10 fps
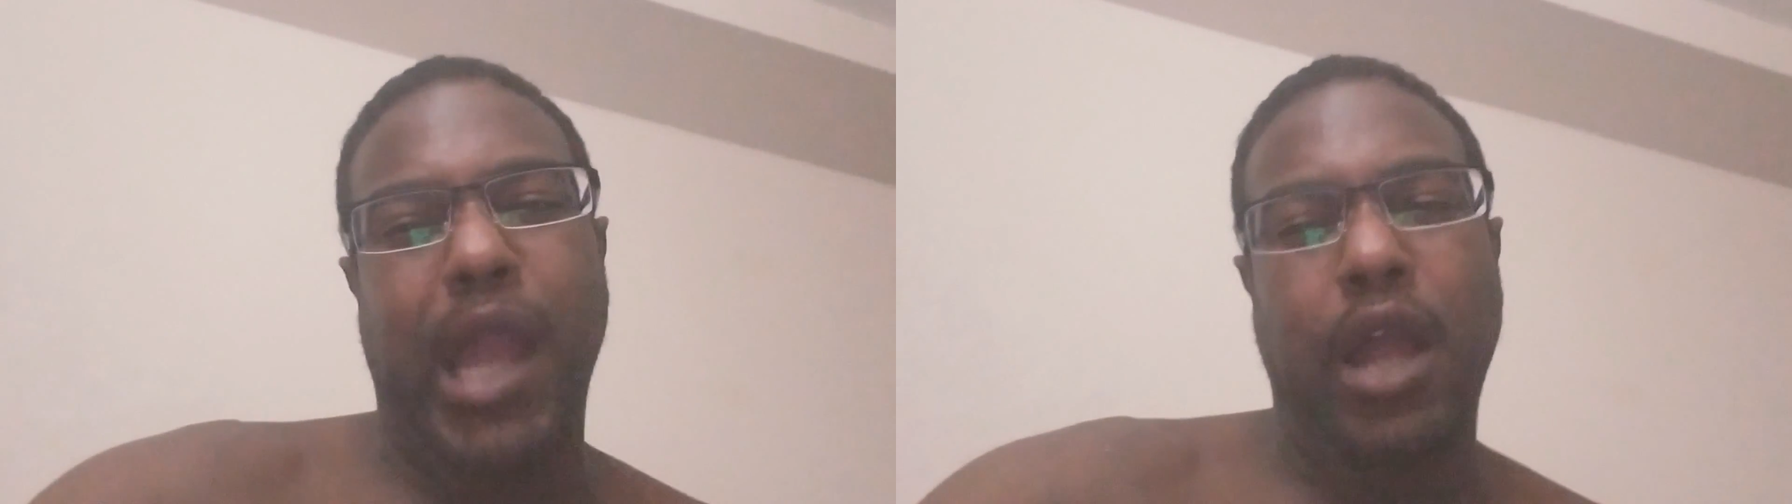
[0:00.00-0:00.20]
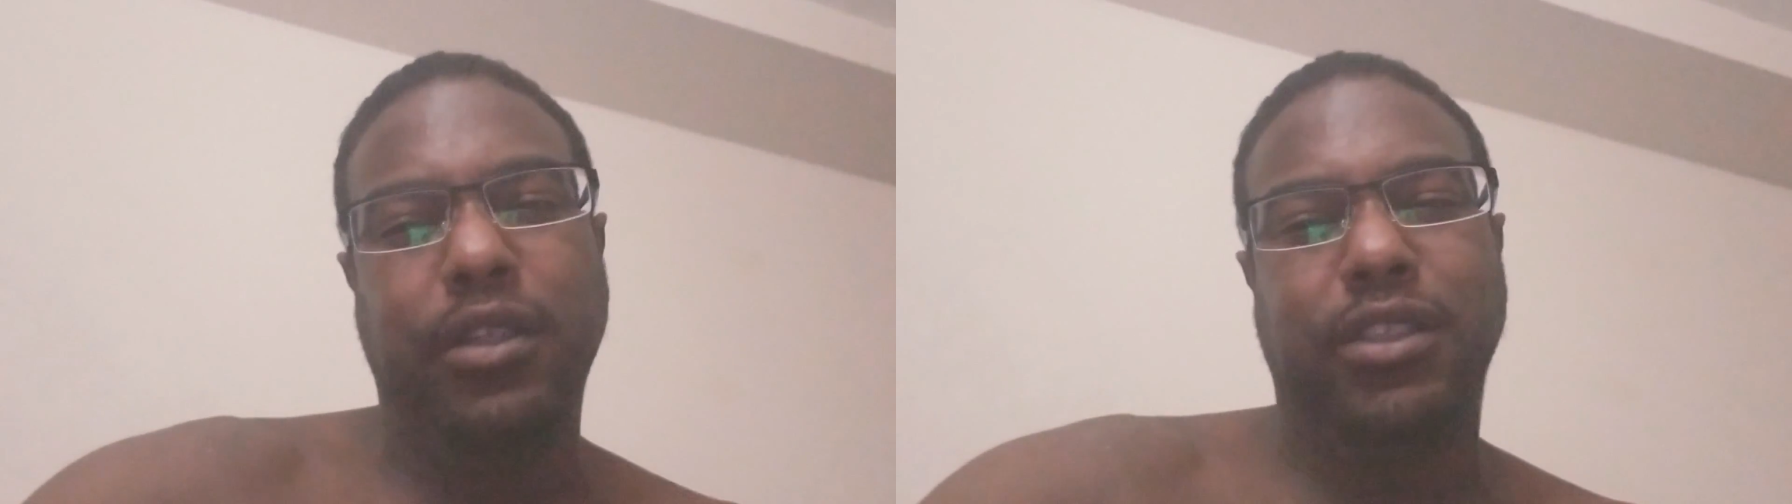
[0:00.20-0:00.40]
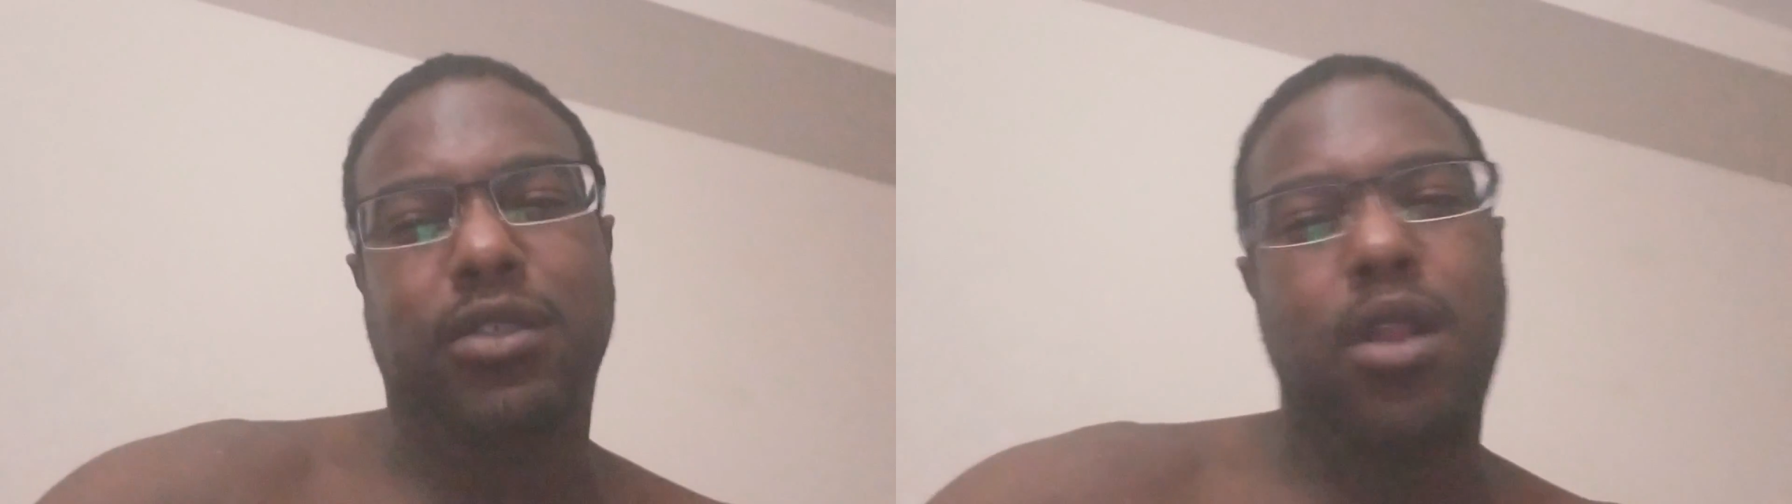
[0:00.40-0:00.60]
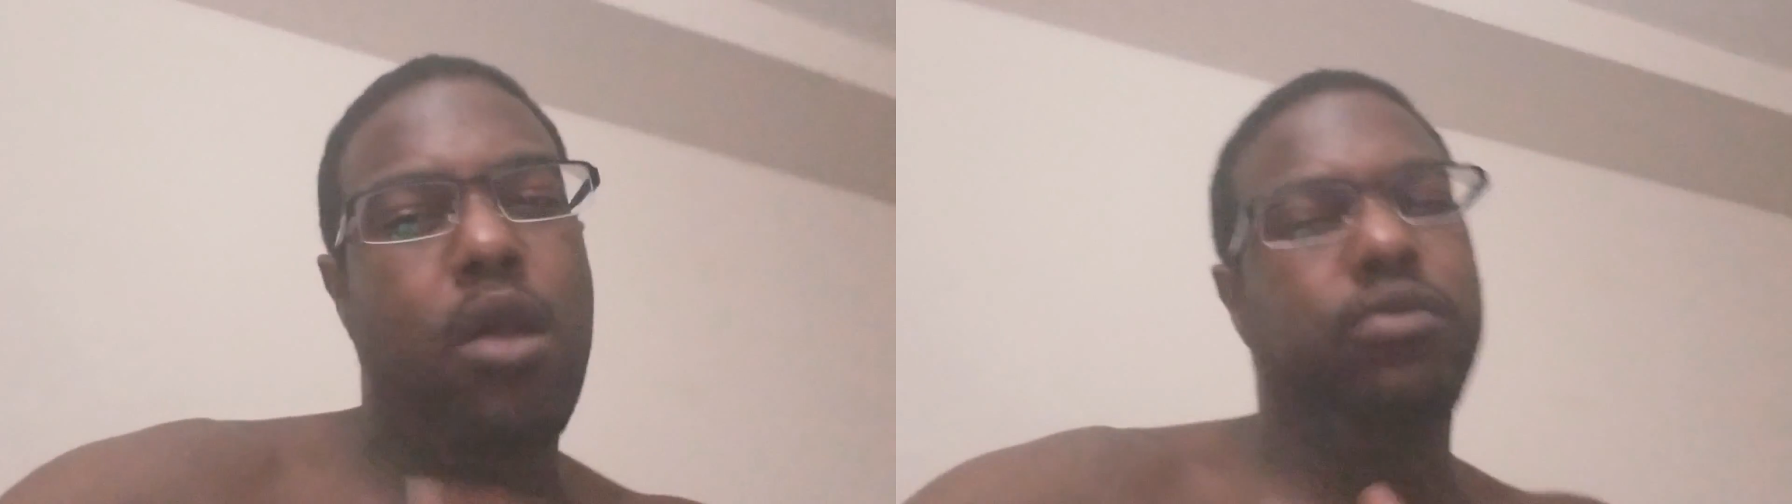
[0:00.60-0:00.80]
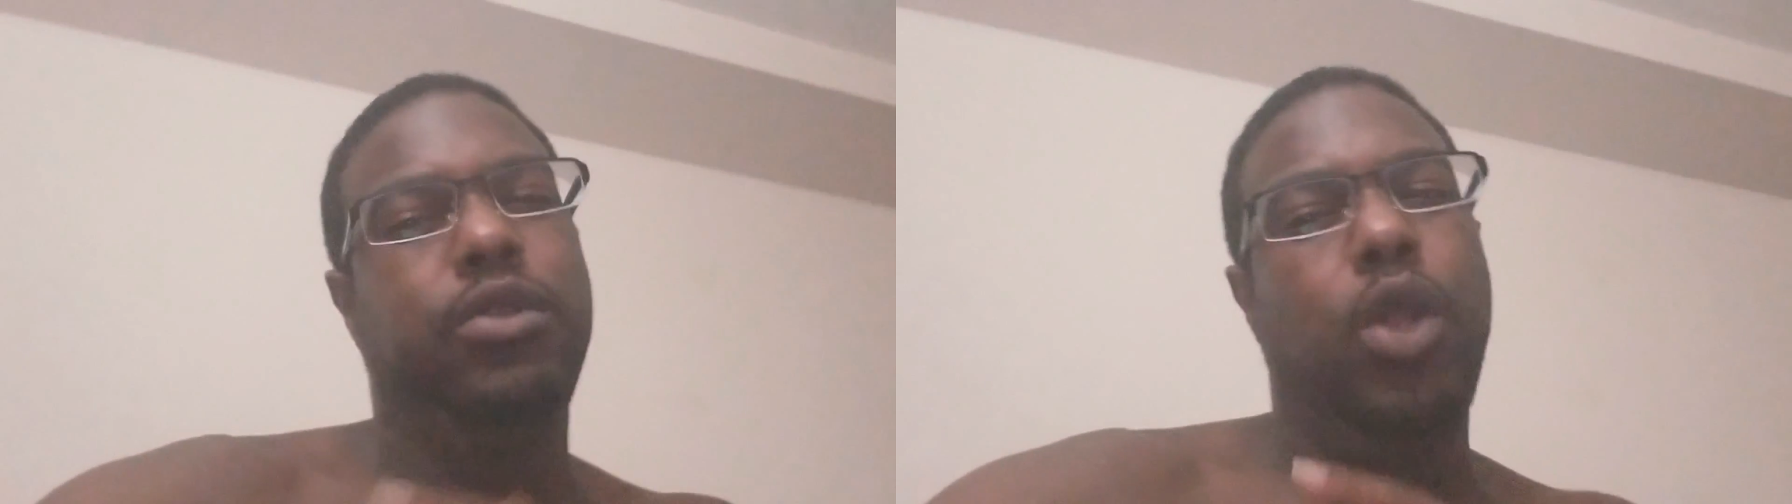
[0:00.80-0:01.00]

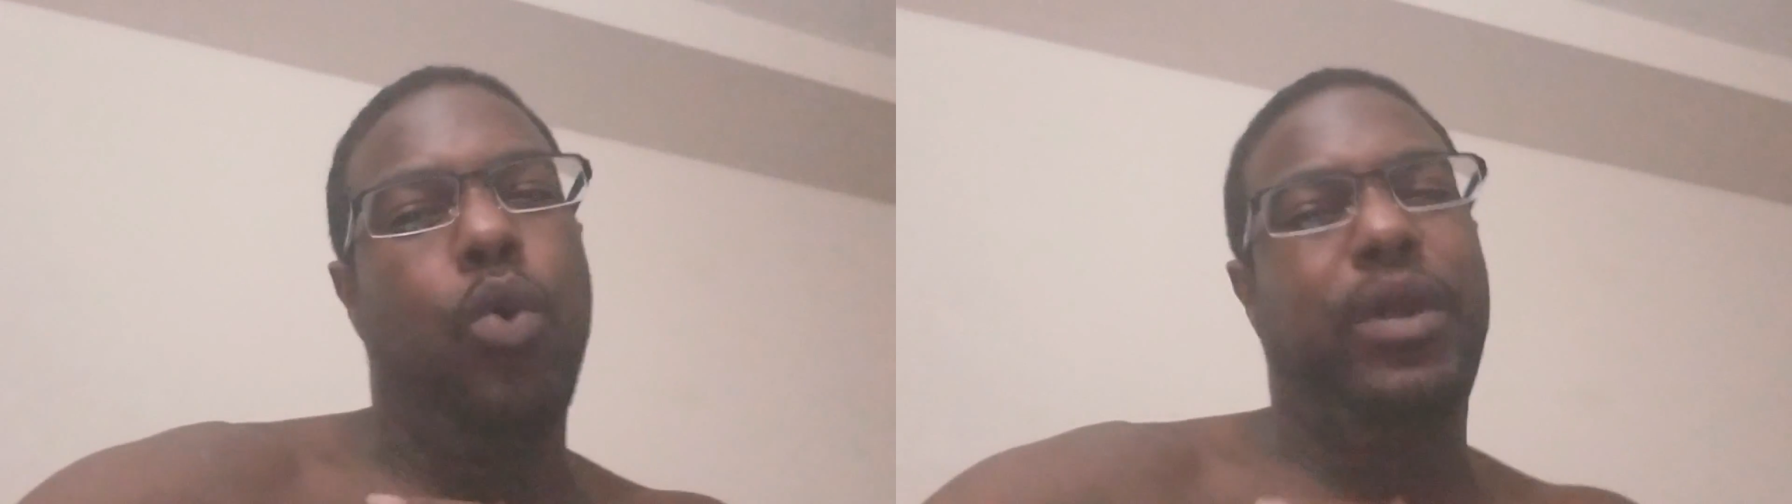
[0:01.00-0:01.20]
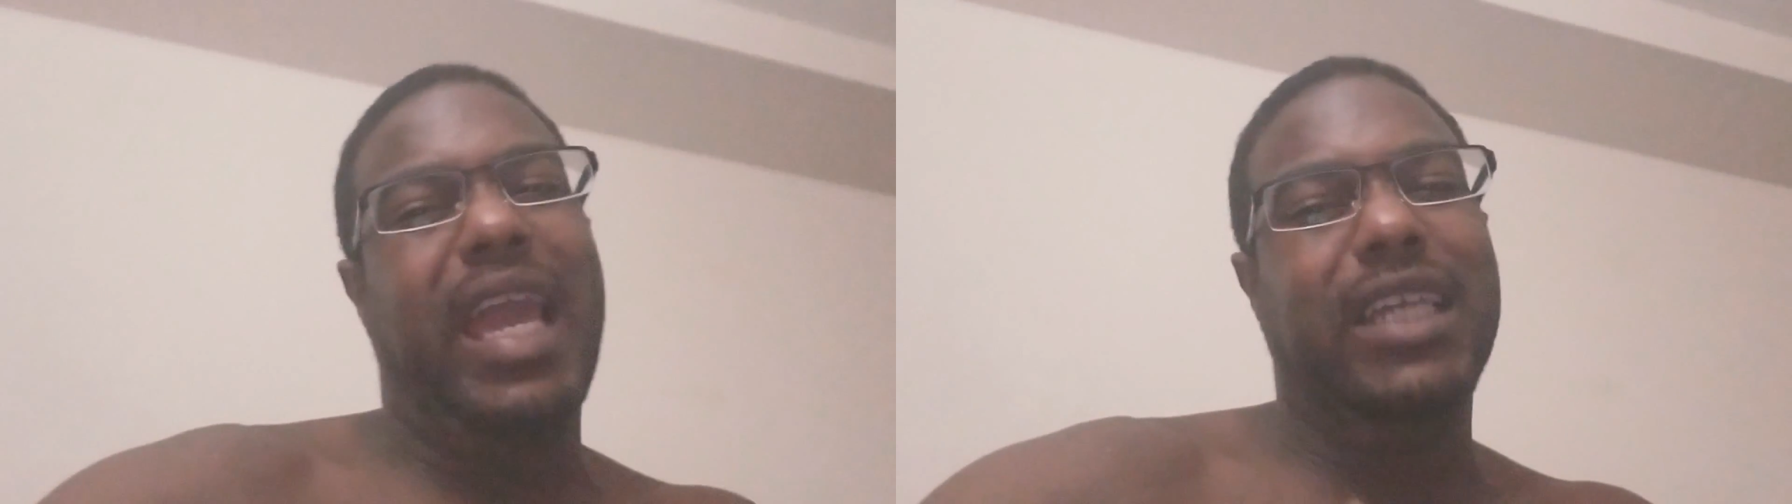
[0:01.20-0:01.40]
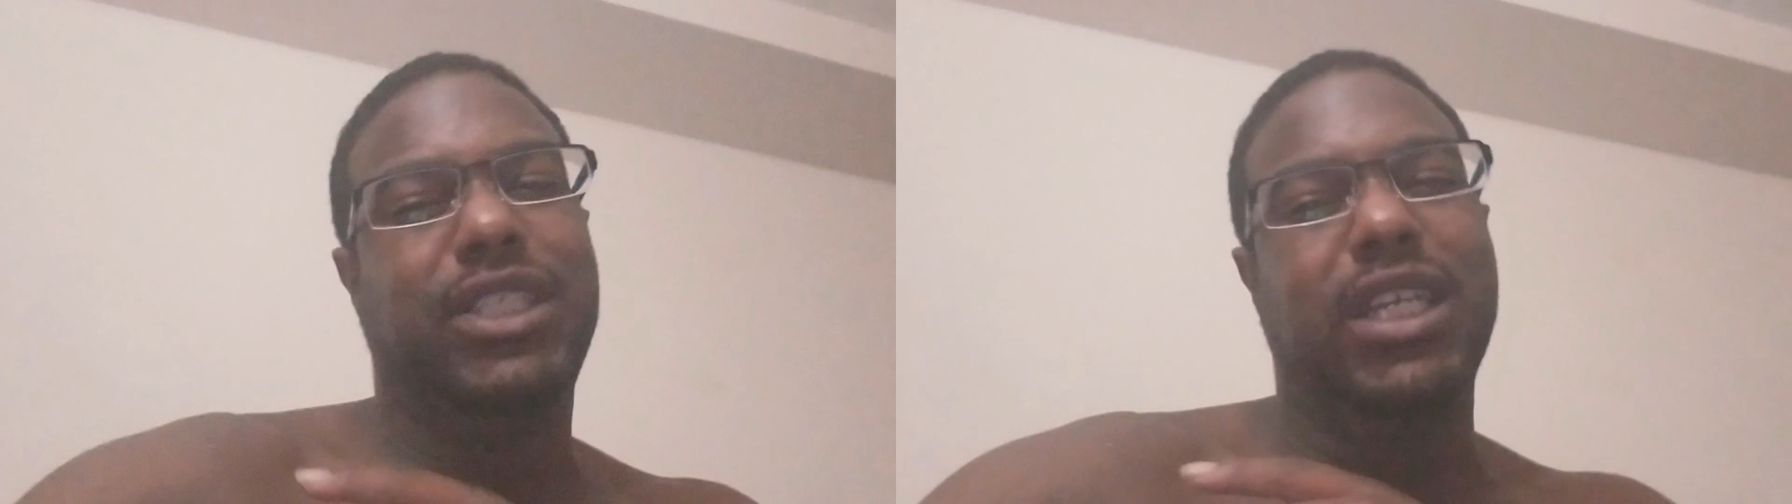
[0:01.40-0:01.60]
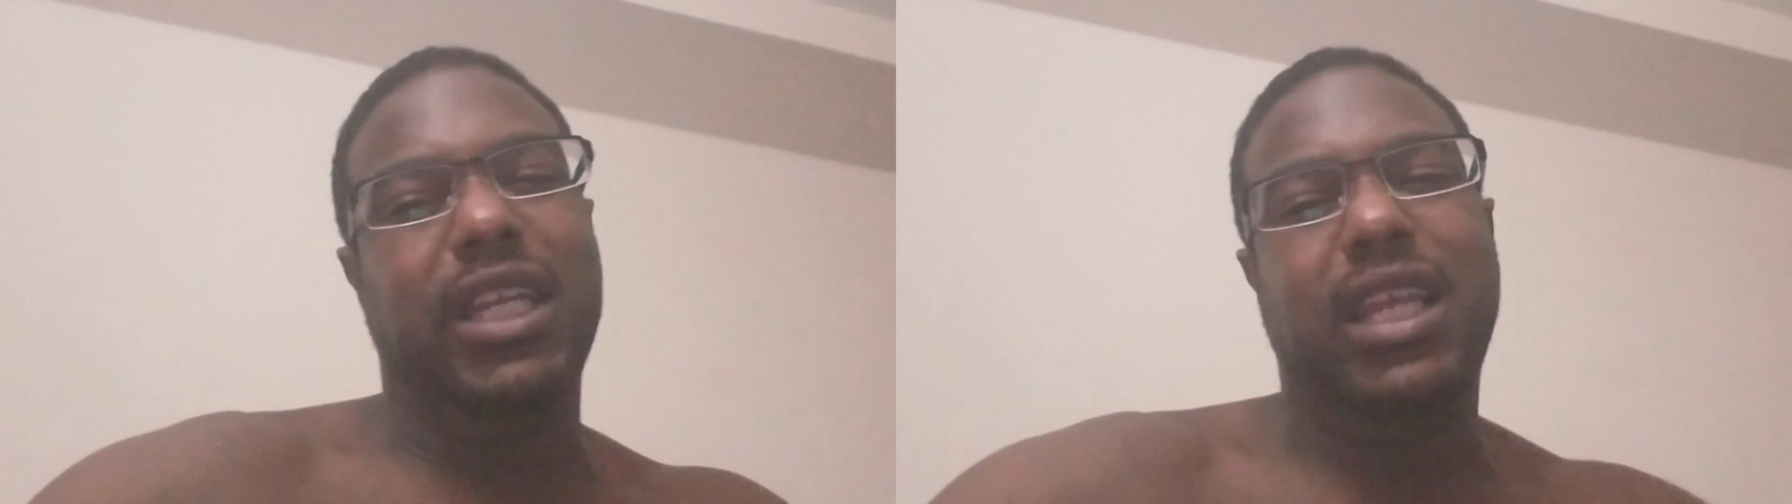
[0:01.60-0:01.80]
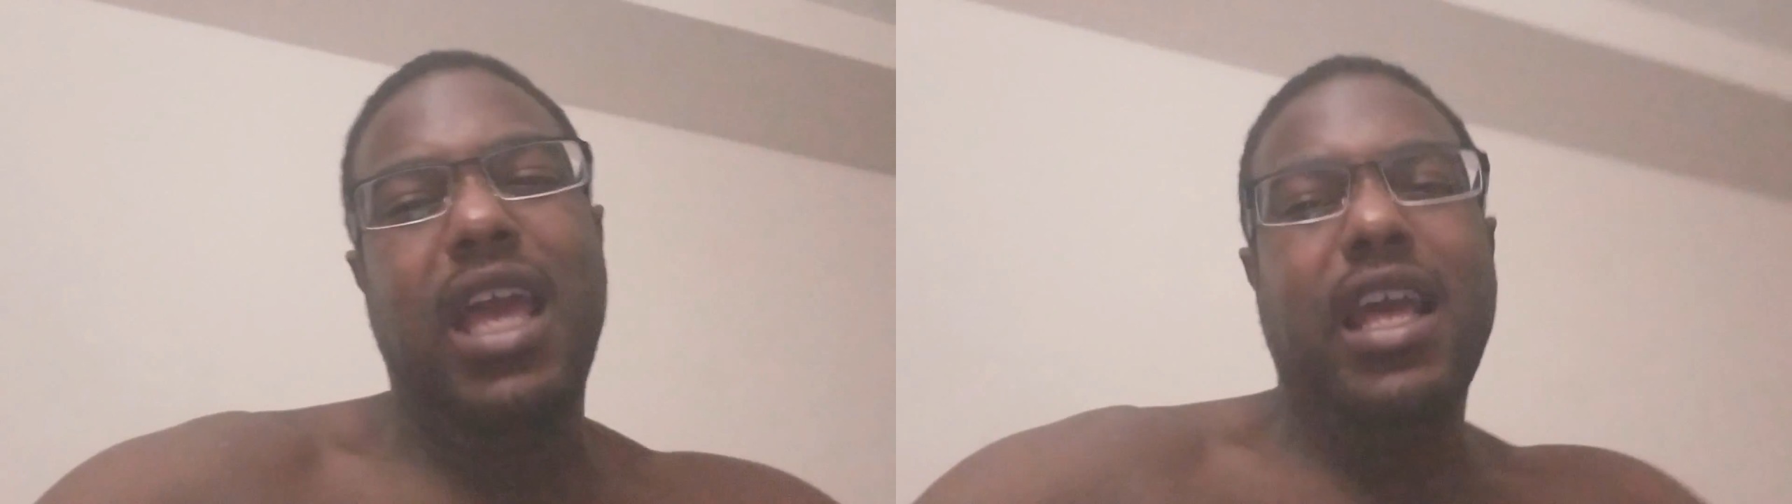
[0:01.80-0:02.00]
undisclosed location,